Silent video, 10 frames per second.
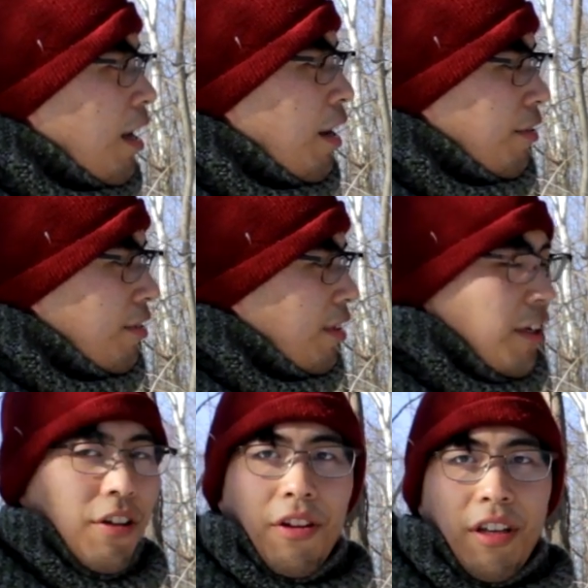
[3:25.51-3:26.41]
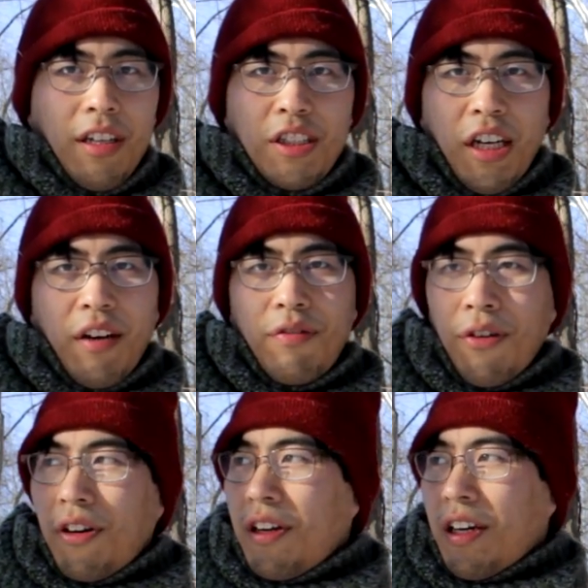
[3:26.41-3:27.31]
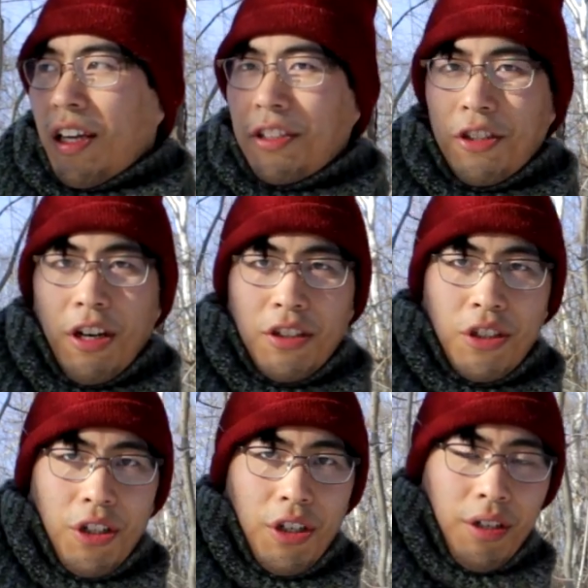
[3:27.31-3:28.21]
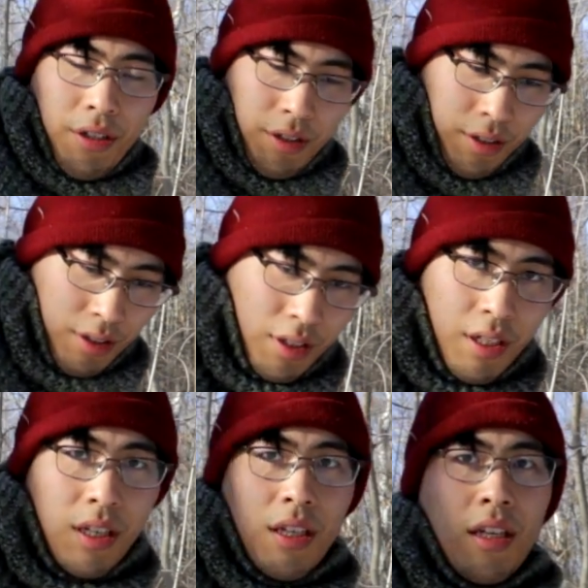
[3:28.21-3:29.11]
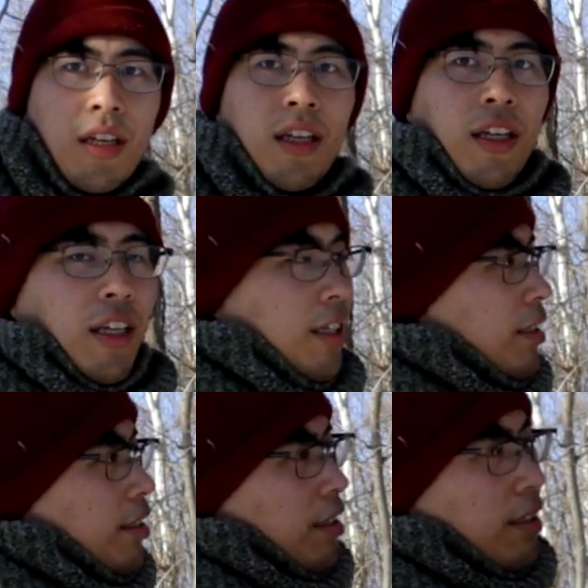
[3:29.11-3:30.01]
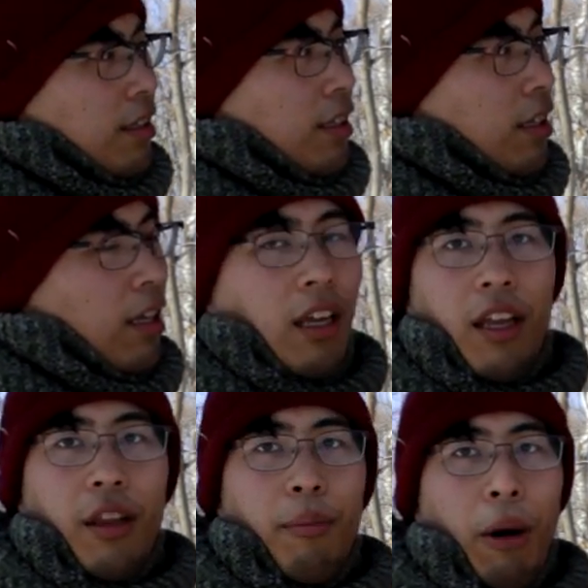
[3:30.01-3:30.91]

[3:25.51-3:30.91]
Now, another thing to check for, in case you're not sure, is the